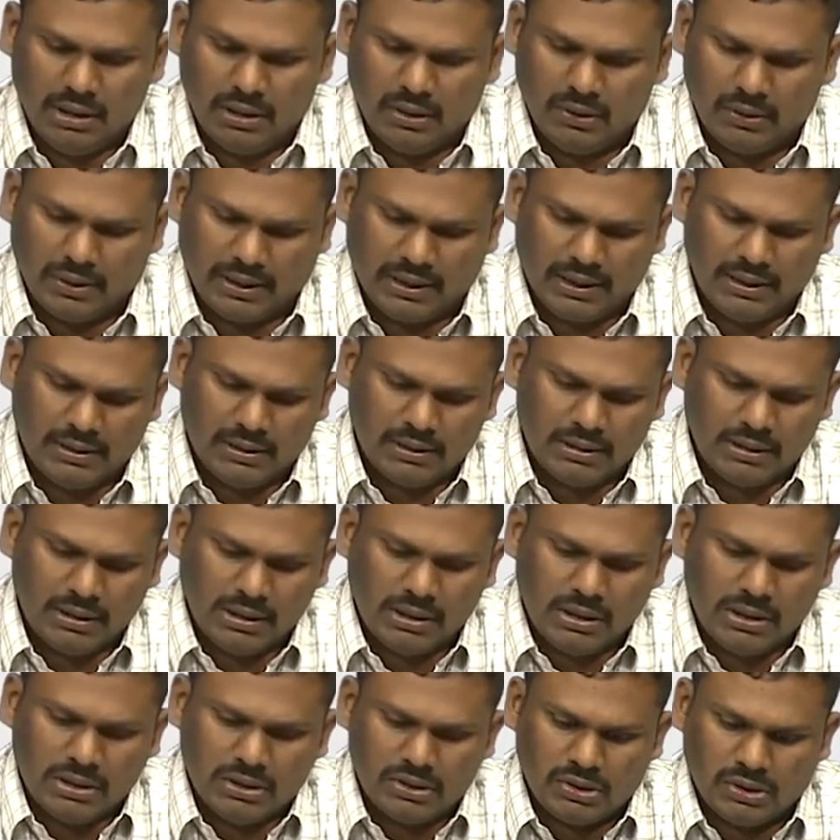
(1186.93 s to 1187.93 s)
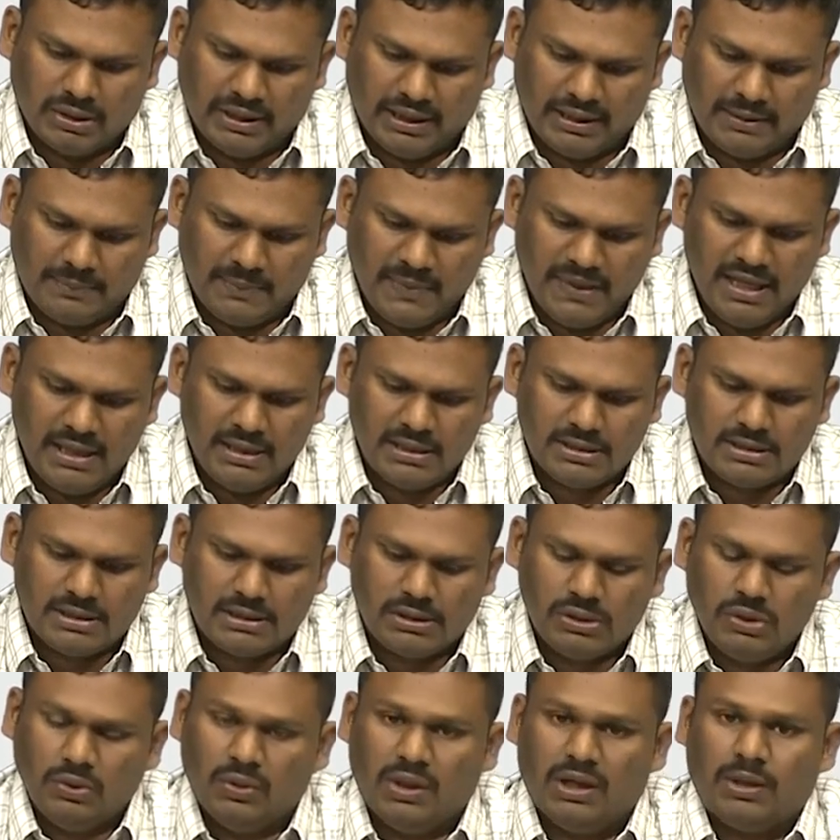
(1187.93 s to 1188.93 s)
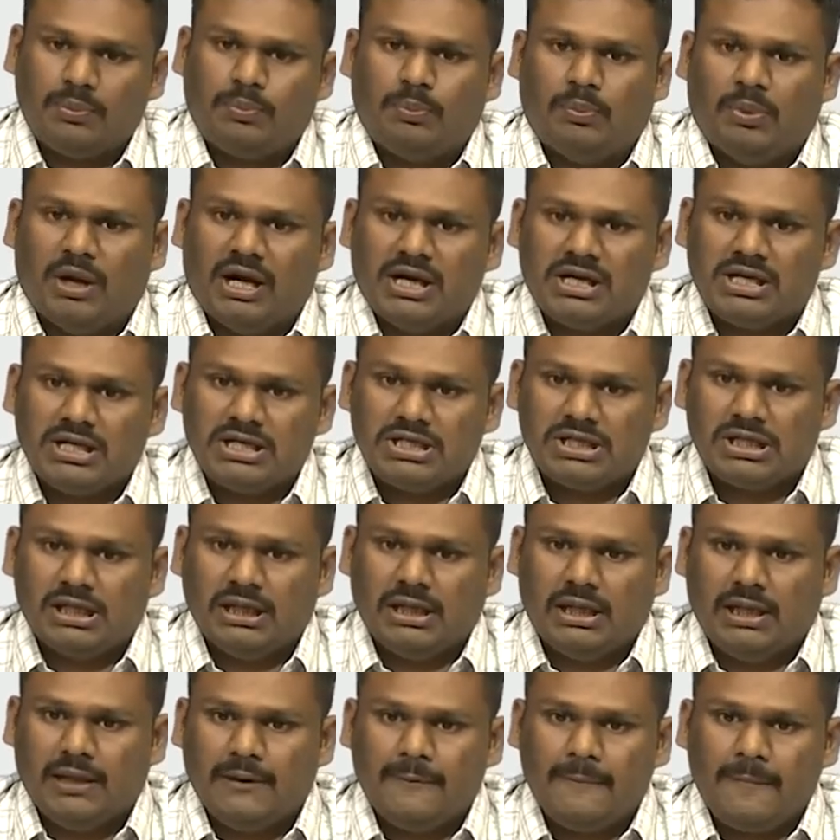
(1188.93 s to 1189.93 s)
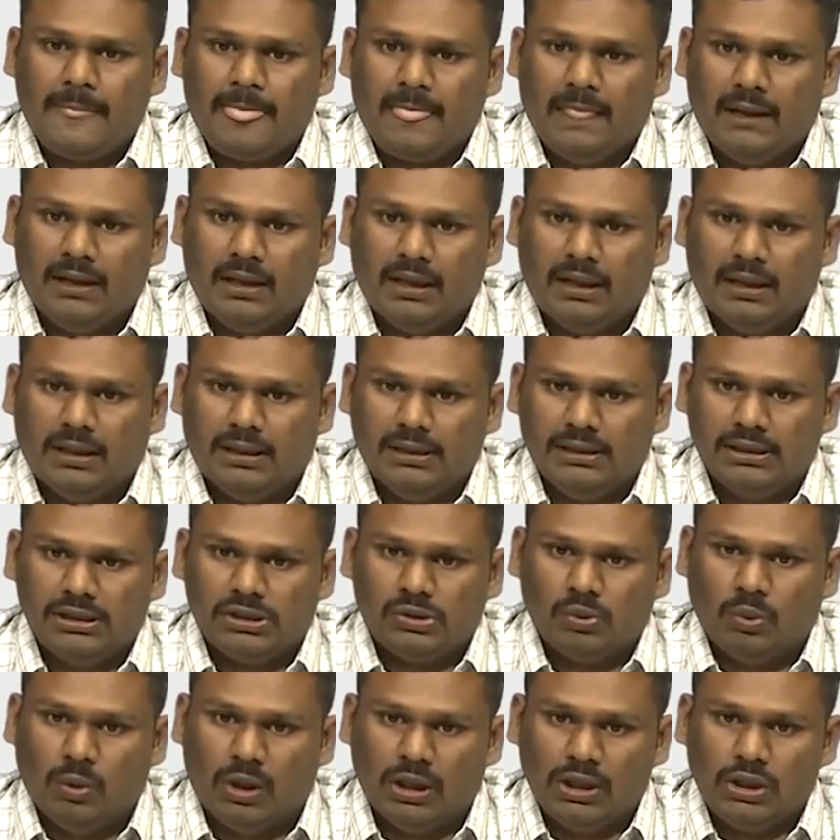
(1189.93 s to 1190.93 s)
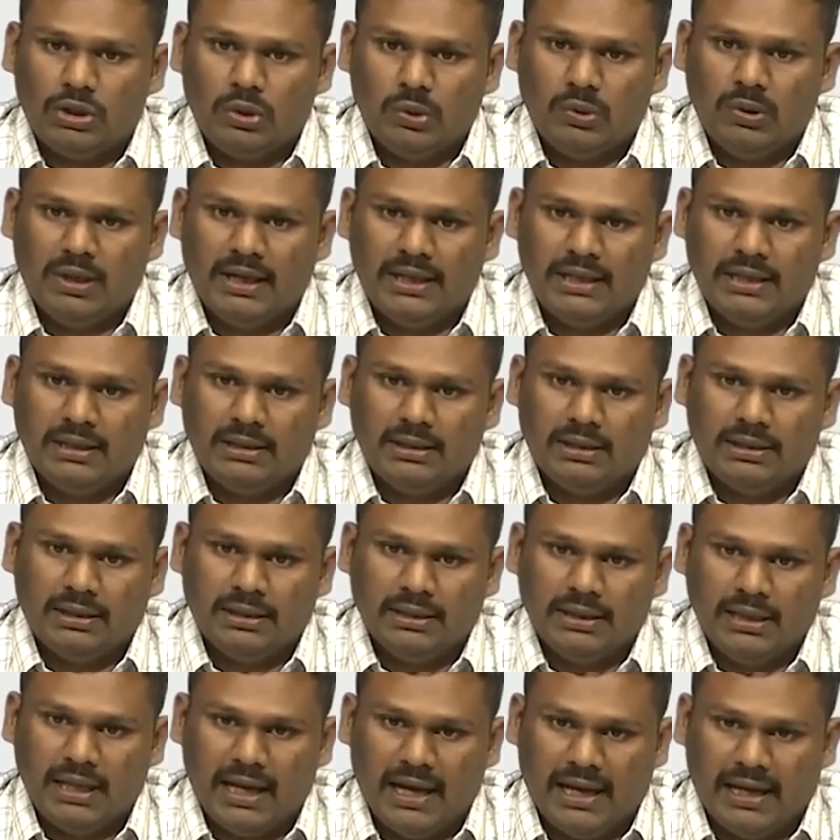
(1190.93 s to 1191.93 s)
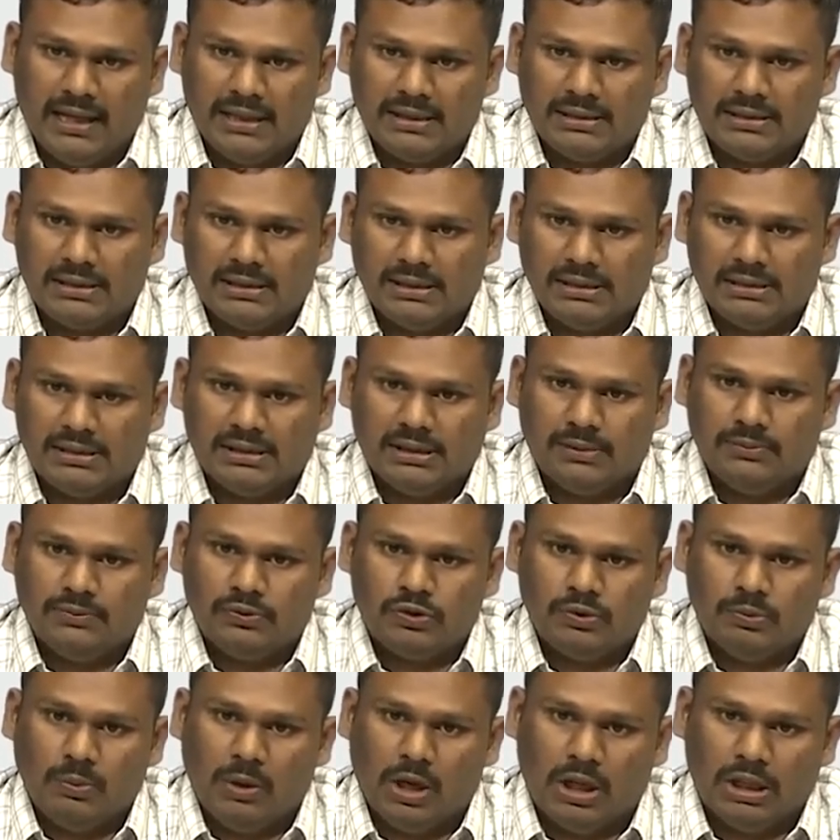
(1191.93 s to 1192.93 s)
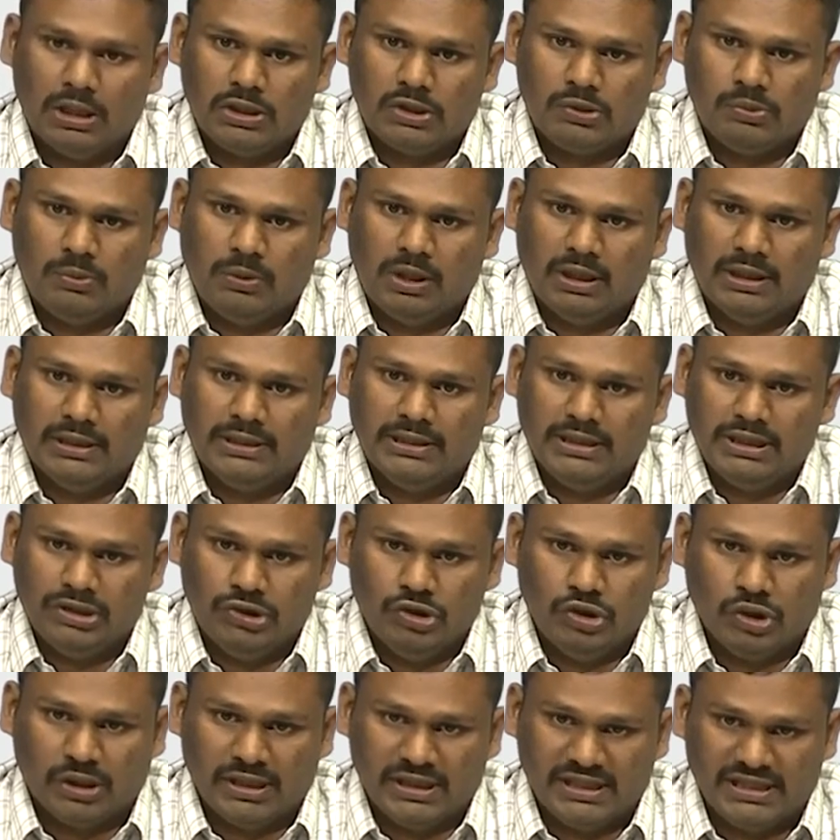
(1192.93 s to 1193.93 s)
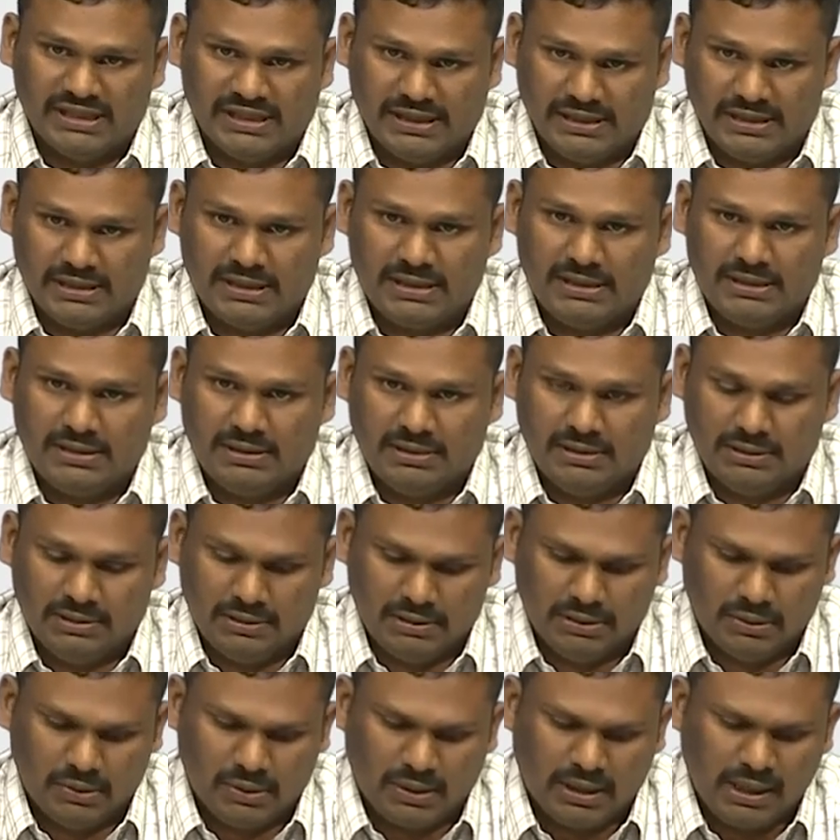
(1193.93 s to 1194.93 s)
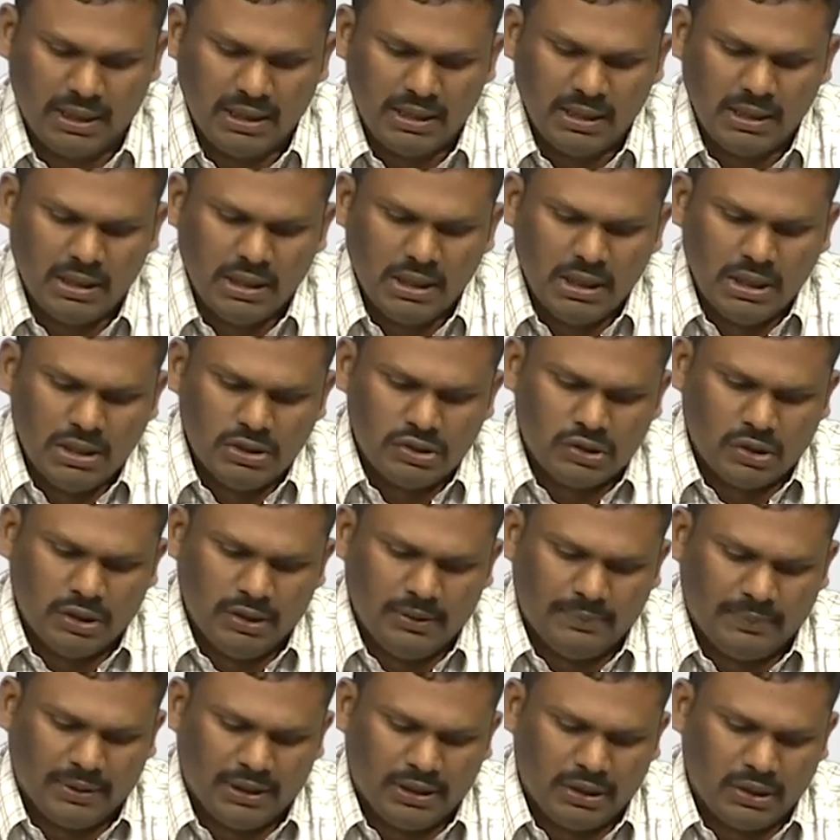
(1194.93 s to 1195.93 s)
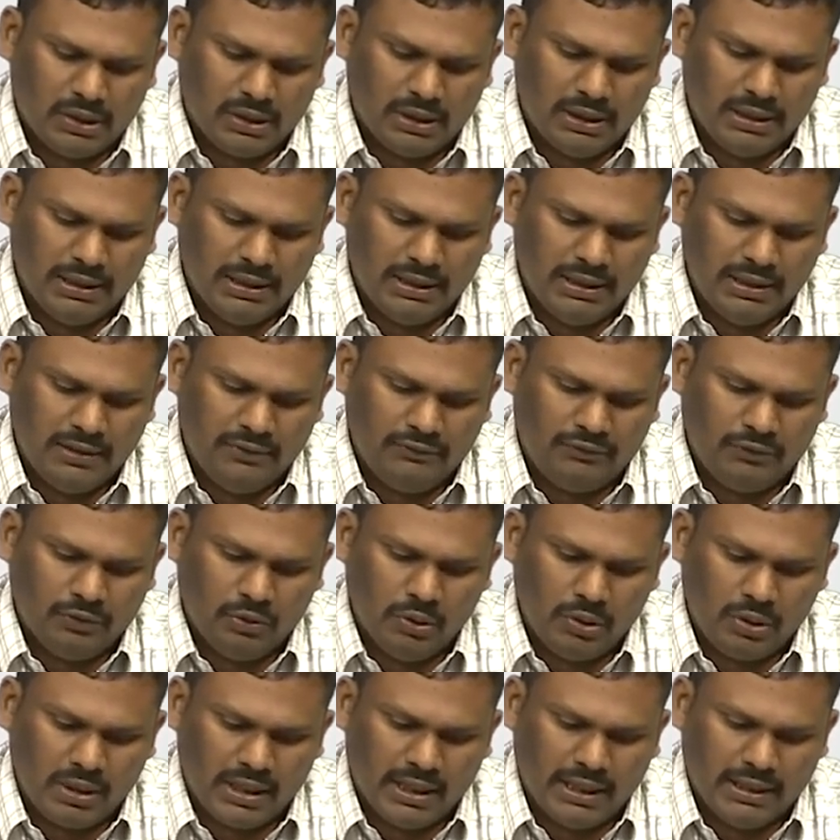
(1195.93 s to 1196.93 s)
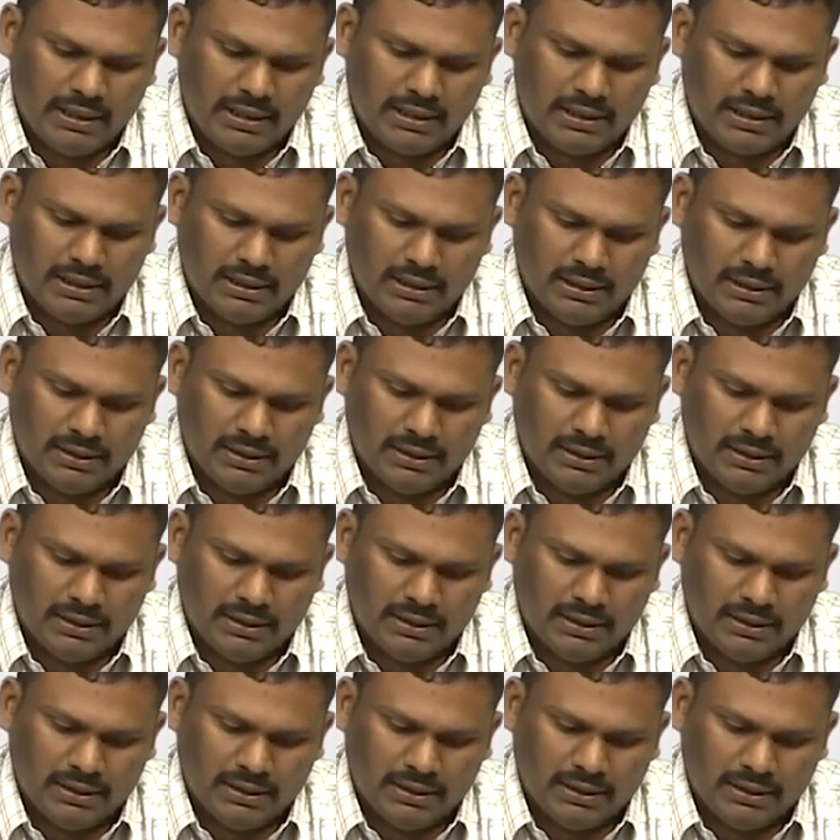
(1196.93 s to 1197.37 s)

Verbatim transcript: Okay. So, that means you are partitioning this 1 to n as some smaller disjoint sets. Okay. So, in particularly if you look at